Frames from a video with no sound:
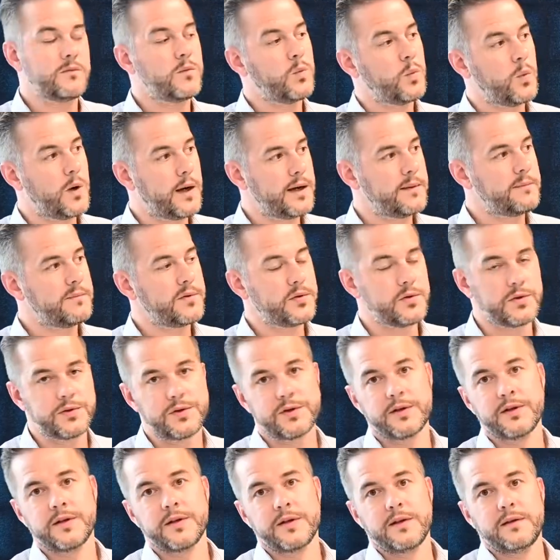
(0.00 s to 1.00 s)

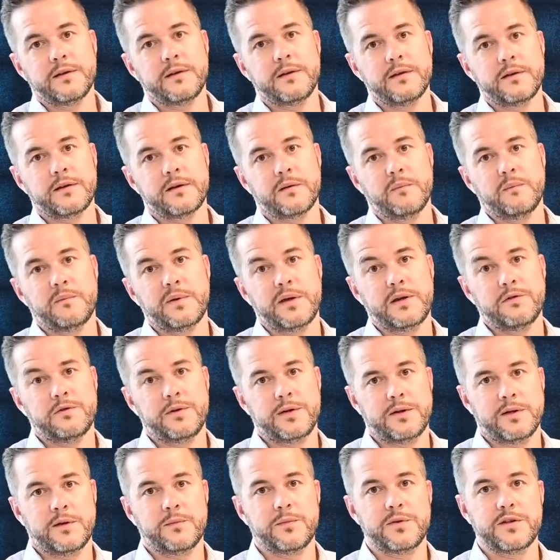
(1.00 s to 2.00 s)
whiteboard that can be
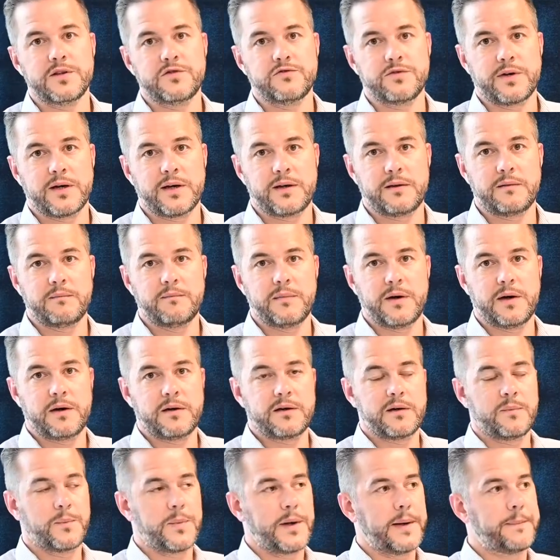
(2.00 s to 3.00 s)
written on with a dry
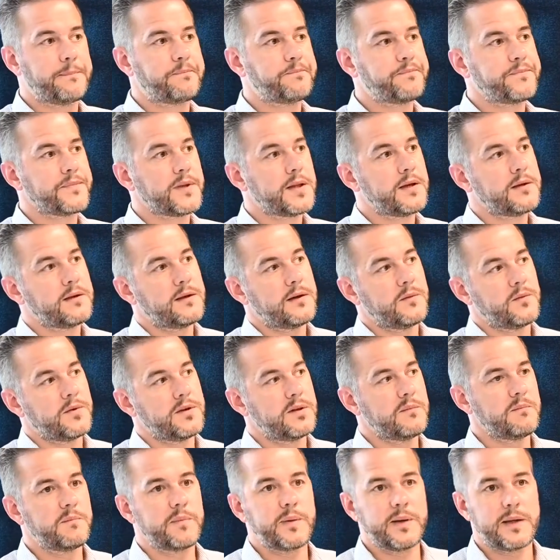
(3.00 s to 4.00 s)
marker pen. And with
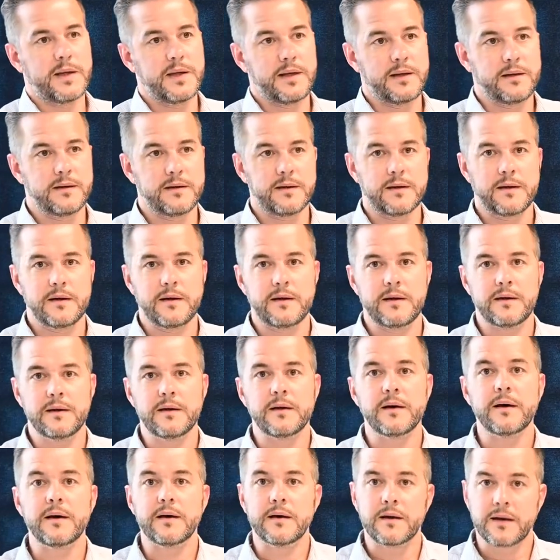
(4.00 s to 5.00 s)
it being
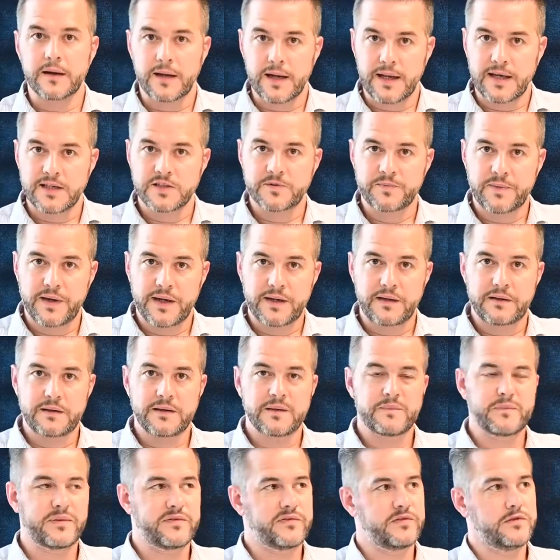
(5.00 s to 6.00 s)
a glass panel,
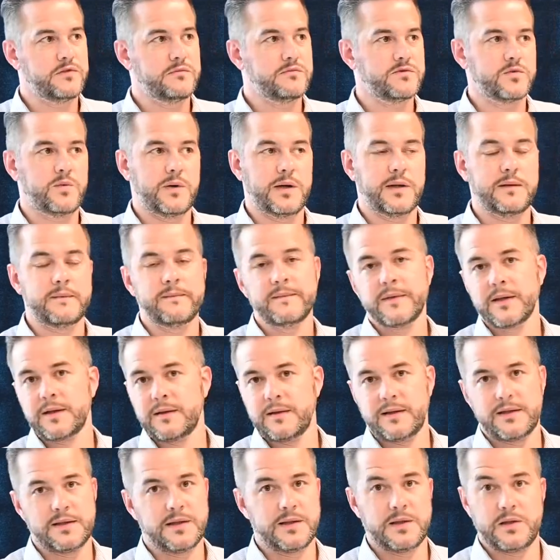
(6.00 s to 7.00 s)
it performs well
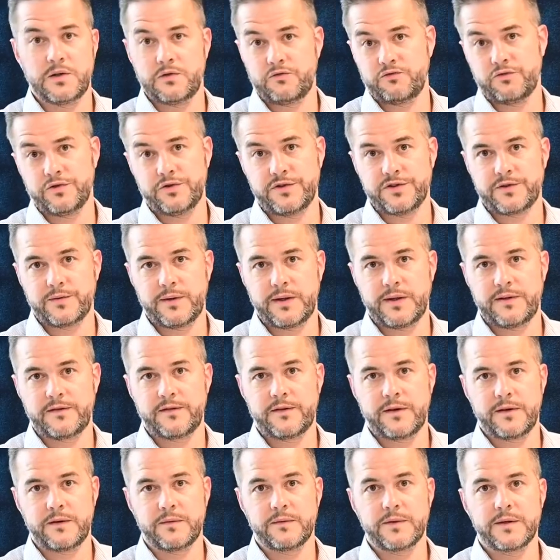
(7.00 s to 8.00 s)
in the long run as well,
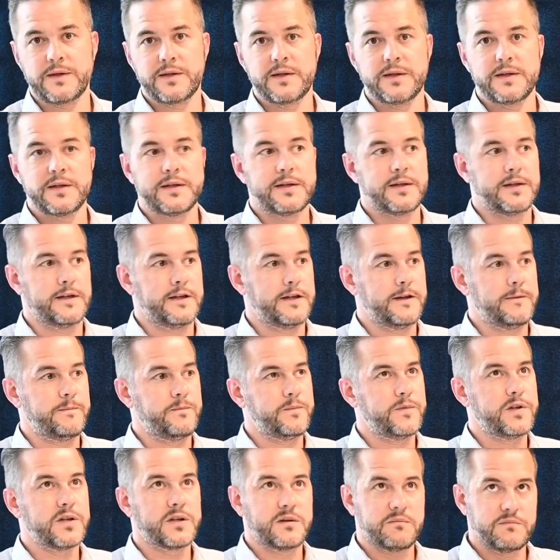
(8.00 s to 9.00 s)
so
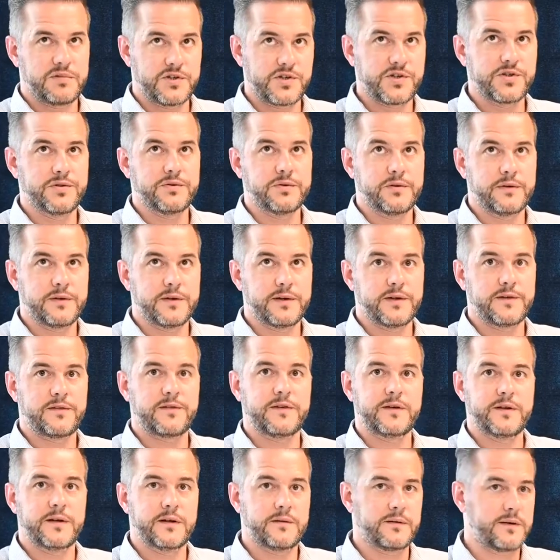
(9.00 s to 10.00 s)
you can be sure
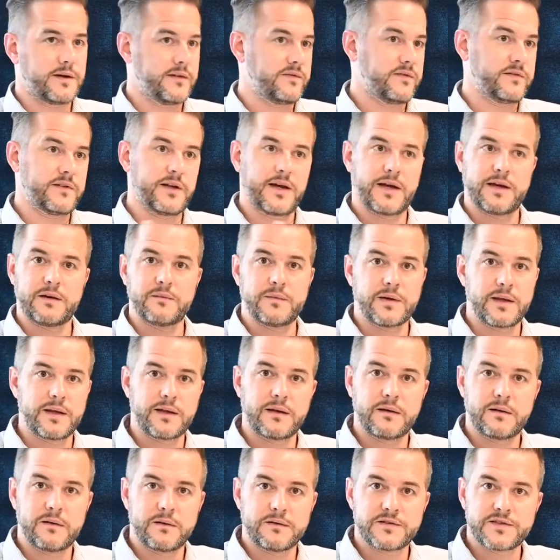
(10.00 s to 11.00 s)
that after how
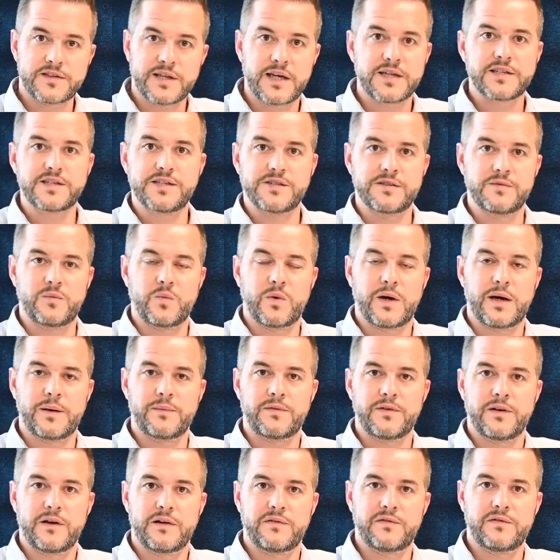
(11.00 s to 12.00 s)
many sketches and
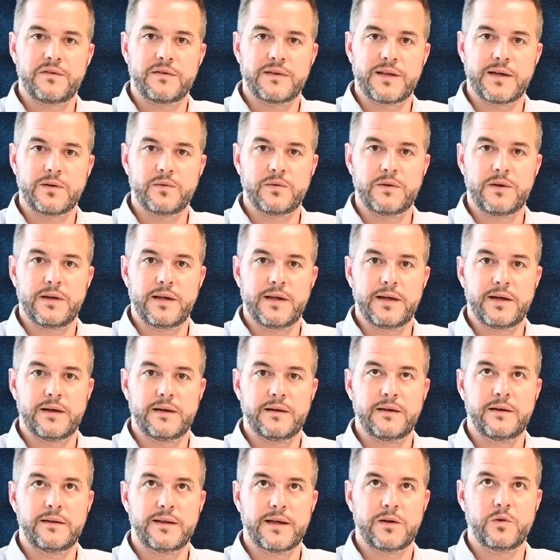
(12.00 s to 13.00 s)
wipes off, that
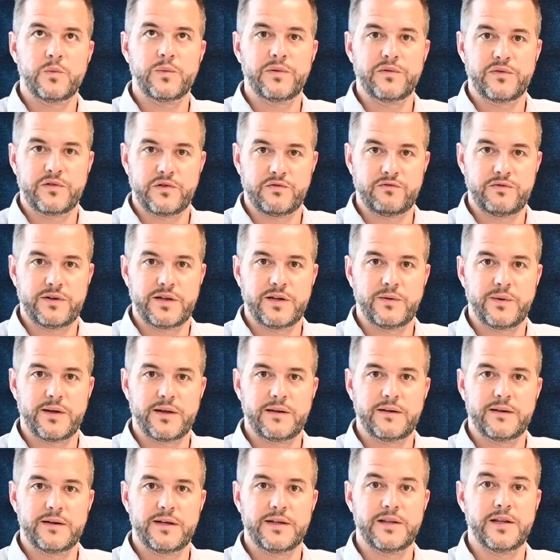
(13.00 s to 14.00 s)
will perform really
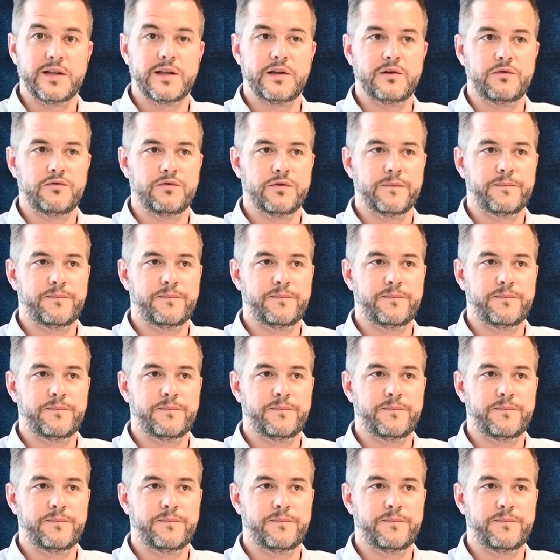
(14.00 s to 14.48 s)
well in the long run.